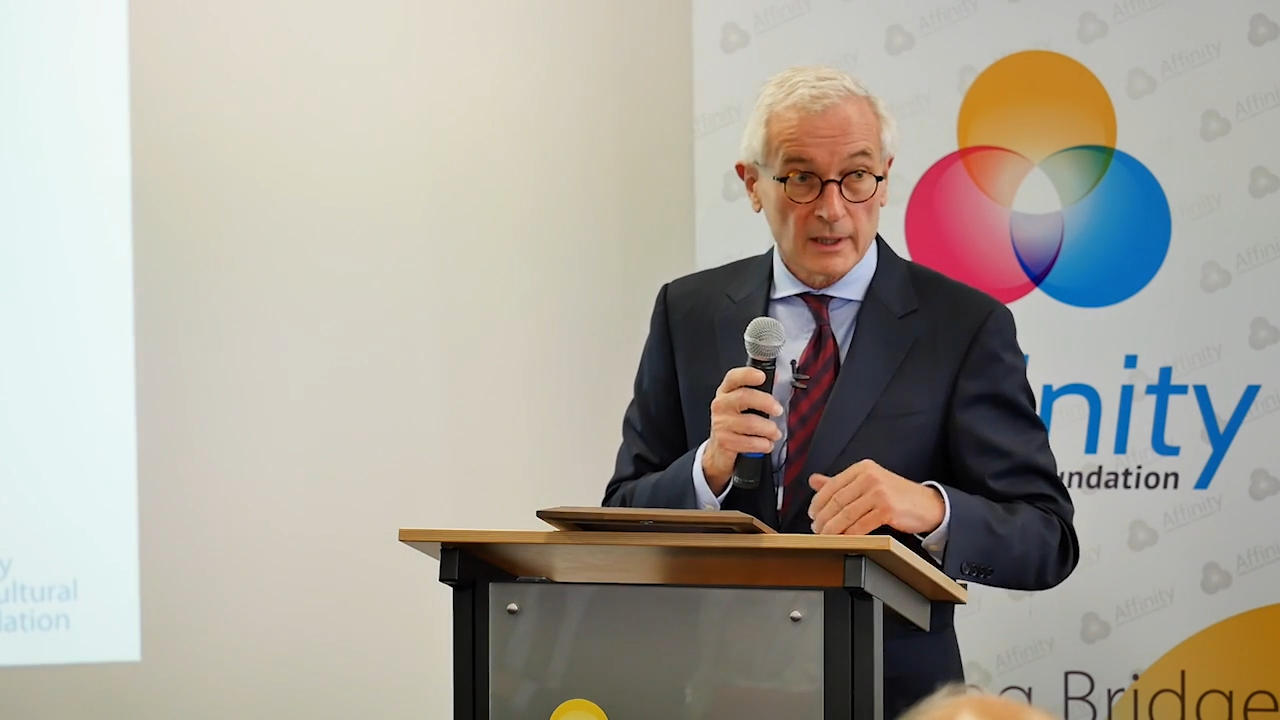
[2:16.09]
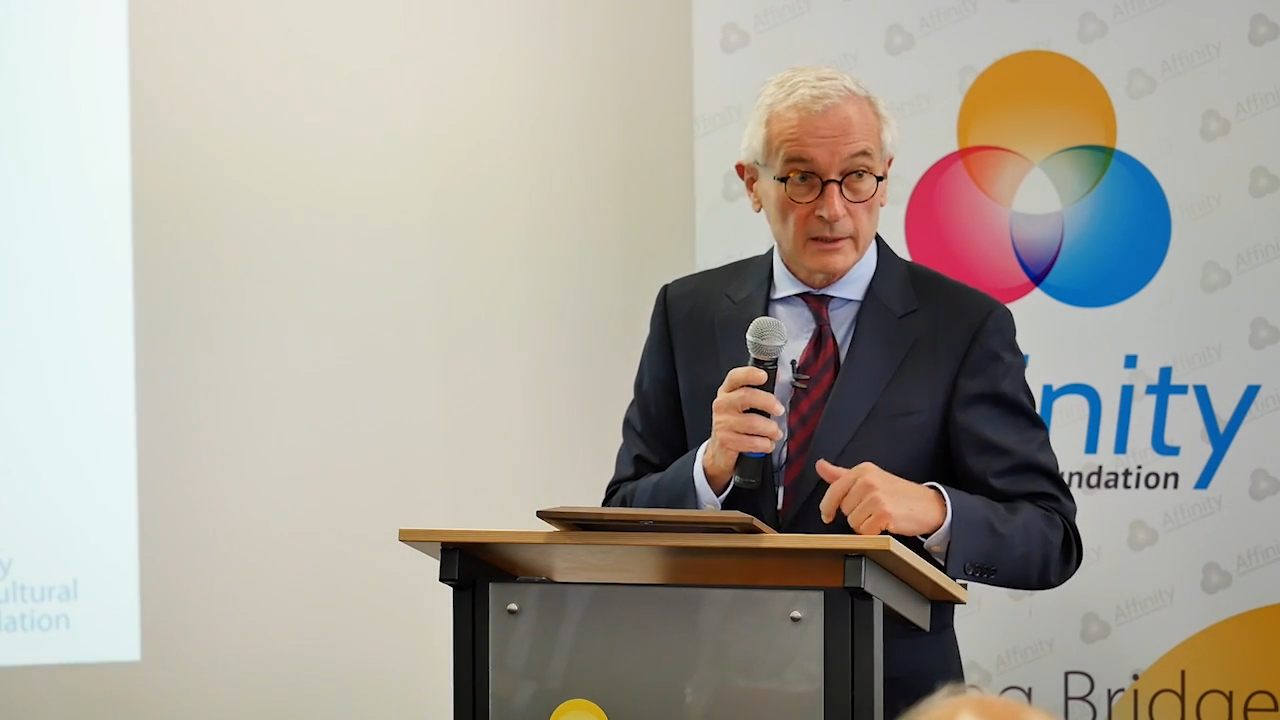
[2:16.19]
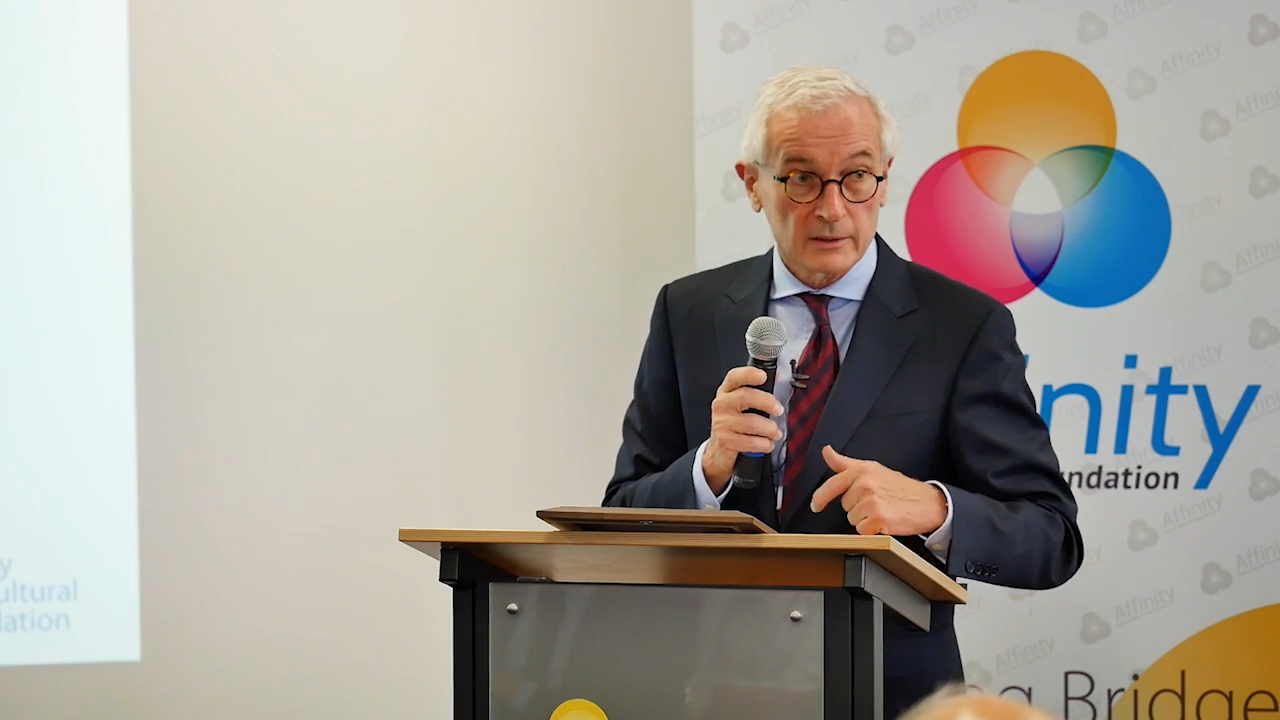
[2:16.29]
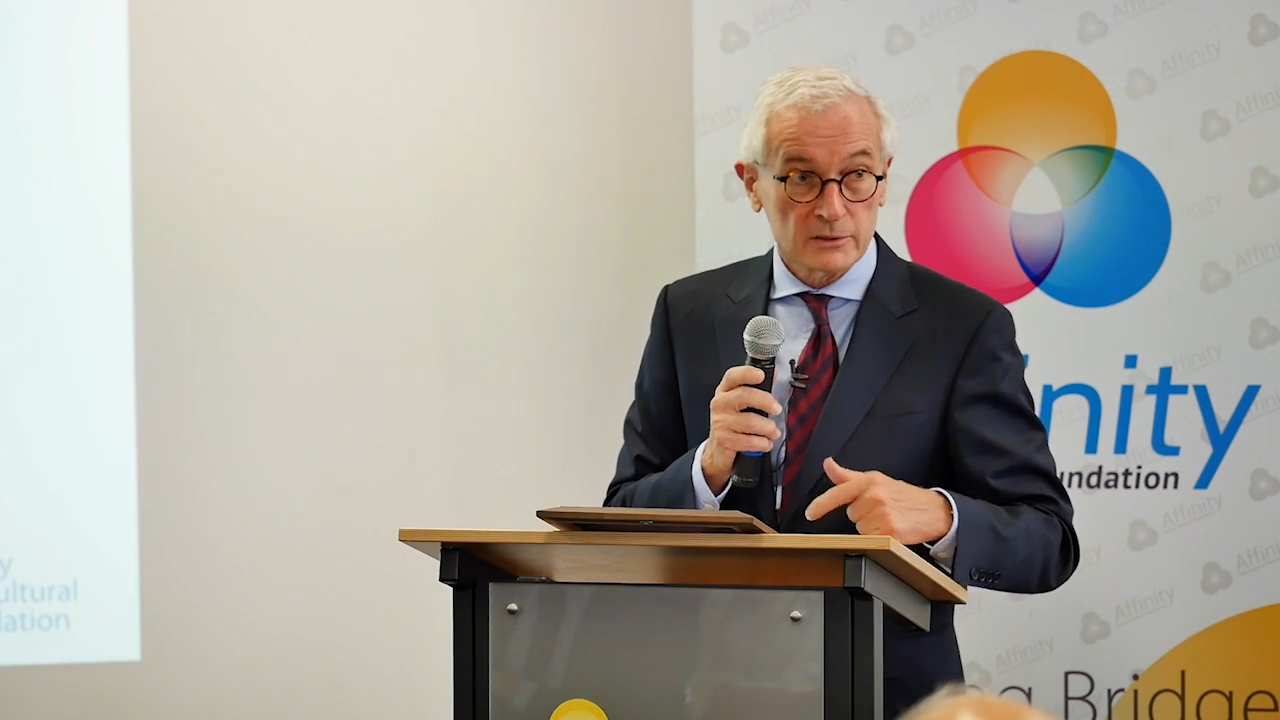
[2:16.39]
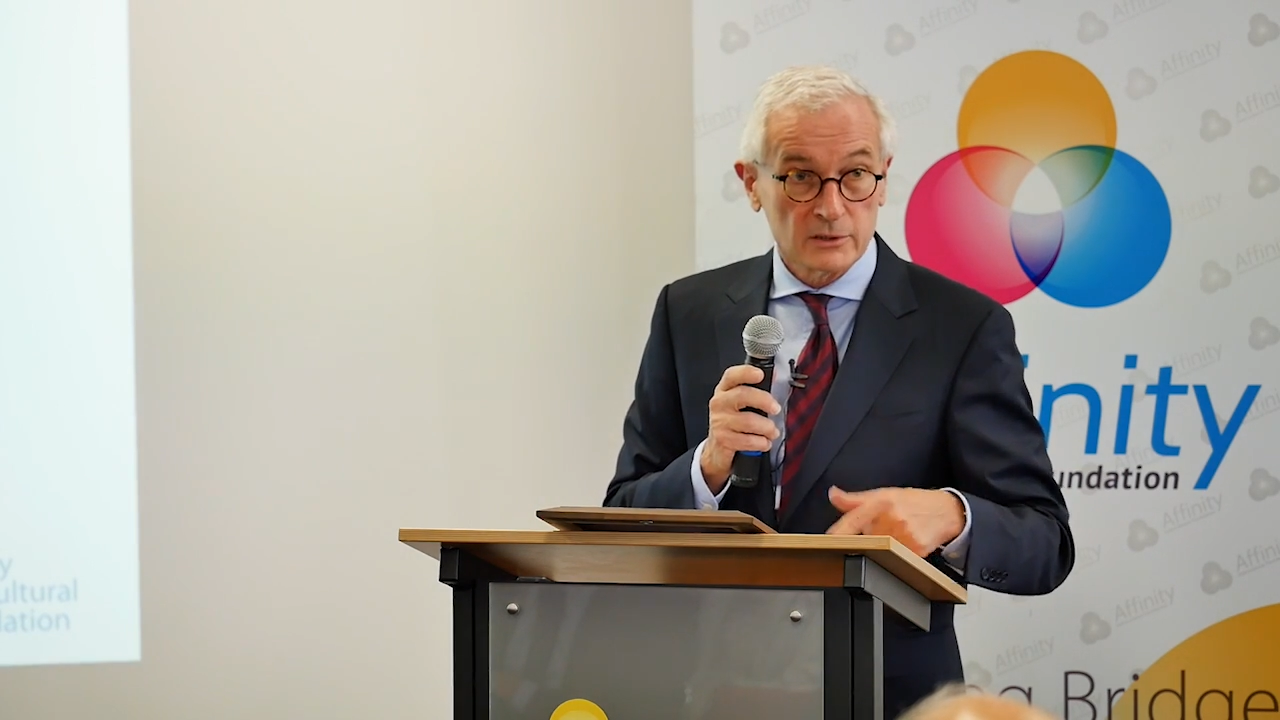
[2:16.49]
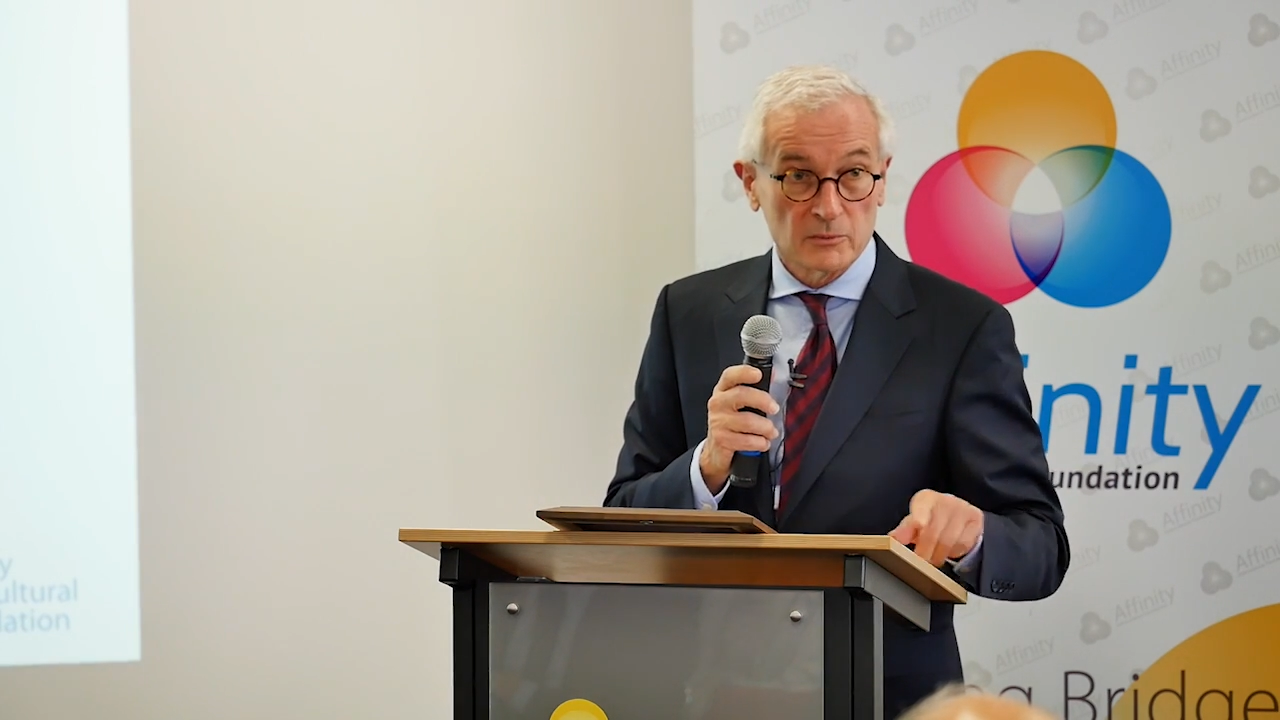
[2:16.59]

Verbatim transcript: and its